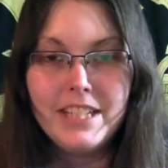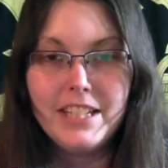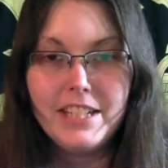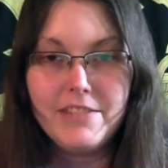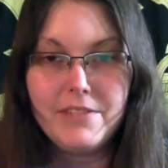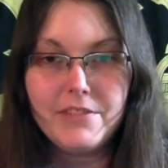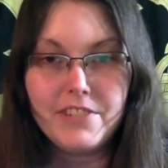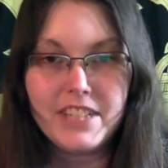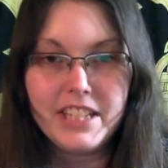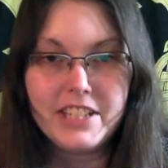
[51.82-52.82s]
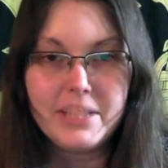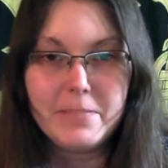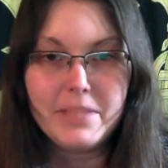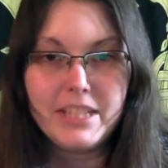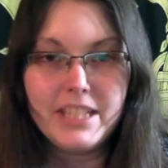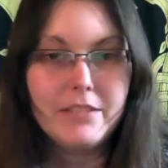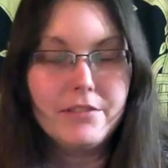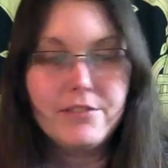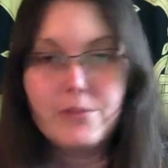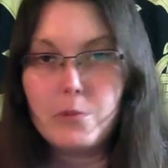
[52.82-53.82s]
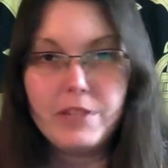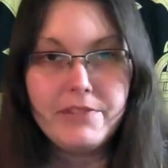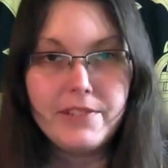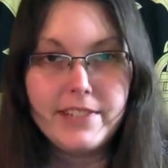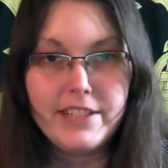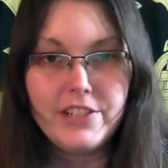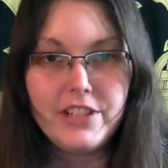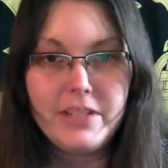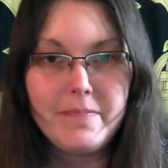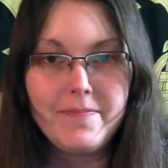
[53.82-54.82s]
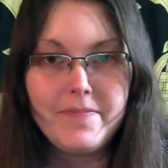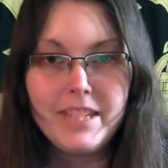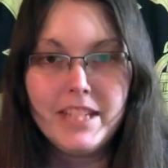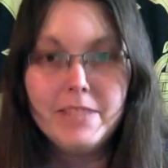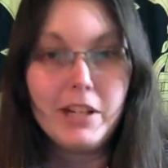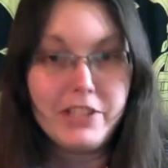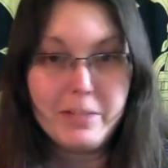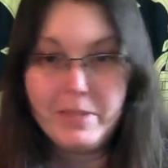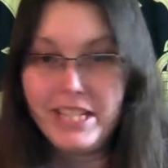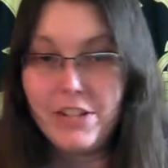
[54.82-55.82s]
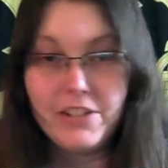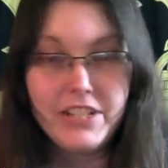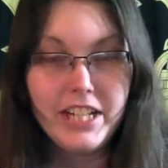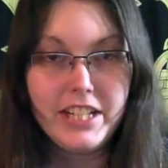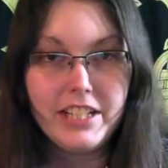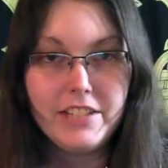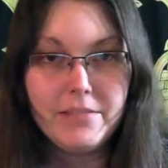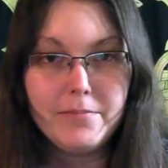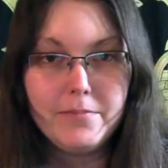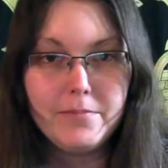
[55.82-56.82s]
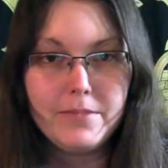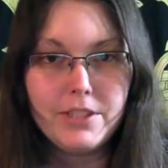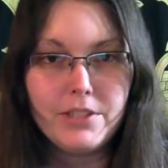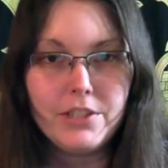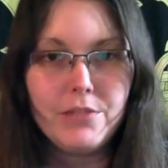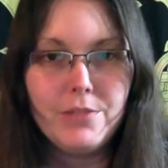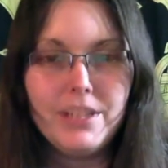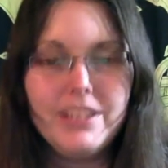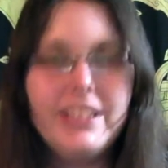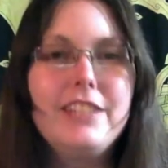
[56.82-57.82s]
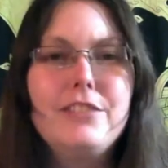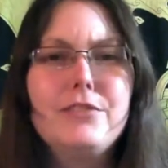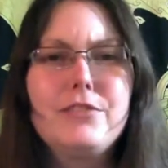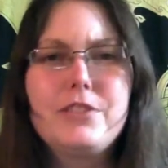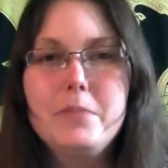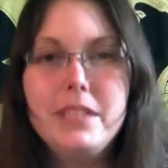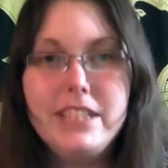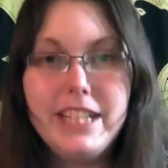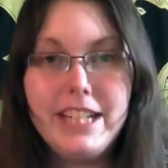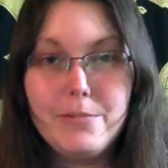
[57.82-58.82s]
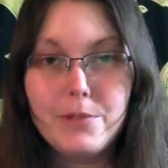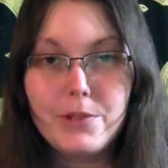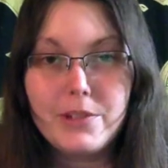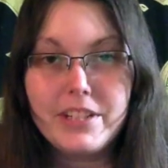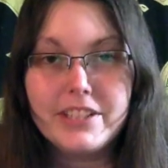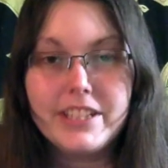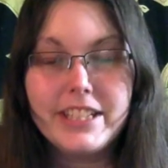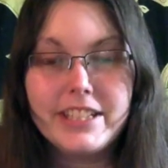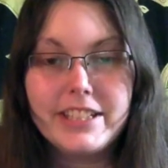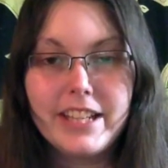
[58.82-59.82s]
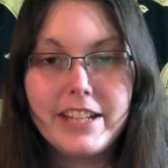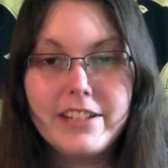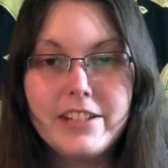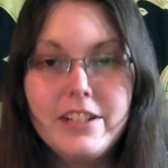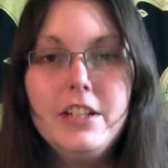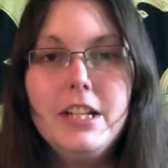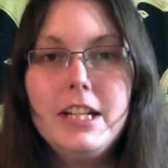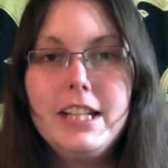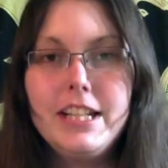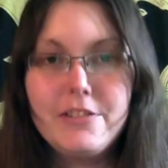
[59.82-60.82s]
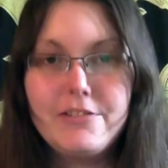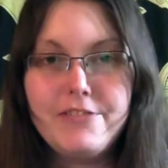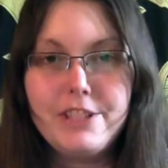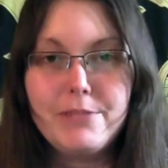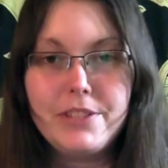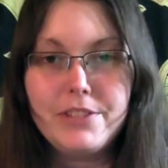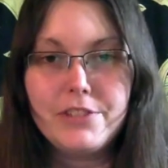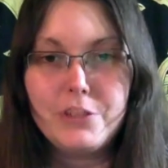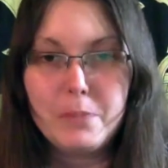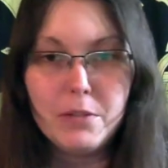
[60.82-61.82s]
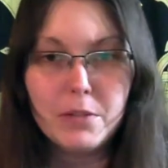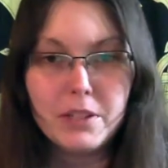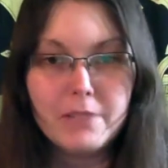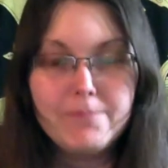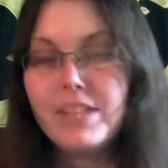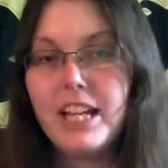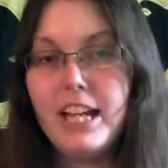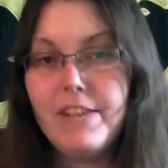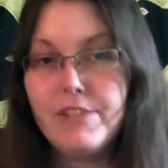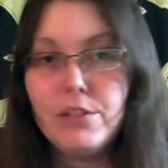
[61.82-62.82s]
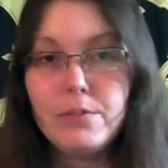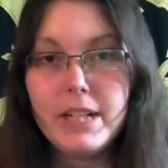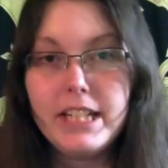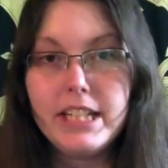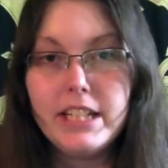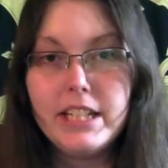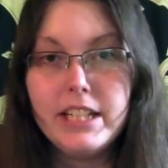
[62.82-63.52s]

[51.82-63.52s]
if you forget something, it'll throw off your energy, possibly irritating you. So you don't want those mundane worries like that interfere with your spell work. Have it all ready,